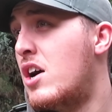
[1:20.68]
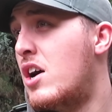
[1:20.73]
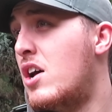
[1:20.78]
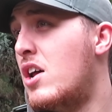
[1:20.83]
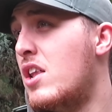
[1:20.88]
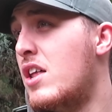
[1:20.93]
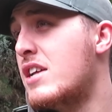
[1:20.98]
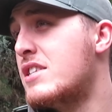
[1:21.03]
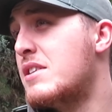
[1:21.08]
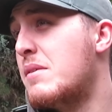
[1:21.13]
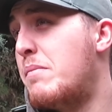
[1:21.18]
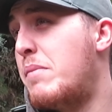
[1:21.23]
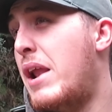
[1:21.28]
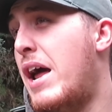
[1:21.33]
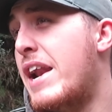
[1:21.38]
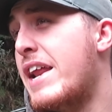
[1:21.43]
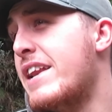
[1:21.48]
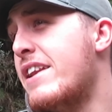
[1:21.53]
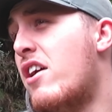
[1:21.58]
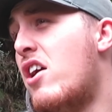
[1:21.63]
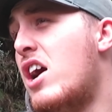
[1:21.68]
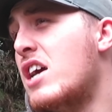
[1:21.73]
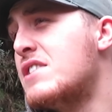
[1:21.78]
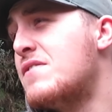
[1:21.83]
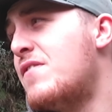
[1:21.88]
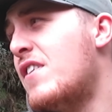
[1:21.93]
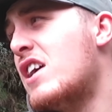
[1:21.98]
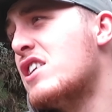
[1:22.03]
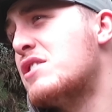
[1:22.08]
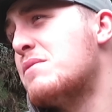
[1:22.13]
Oh, that's a bloody
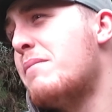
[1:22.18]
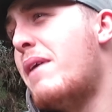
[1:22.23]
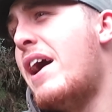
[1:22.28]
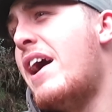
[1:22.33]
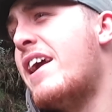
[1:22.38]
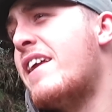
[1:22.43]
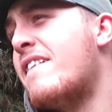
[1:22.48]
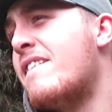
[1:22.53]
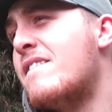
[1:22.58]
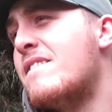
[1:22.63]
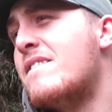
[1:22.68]
nice fish, mate!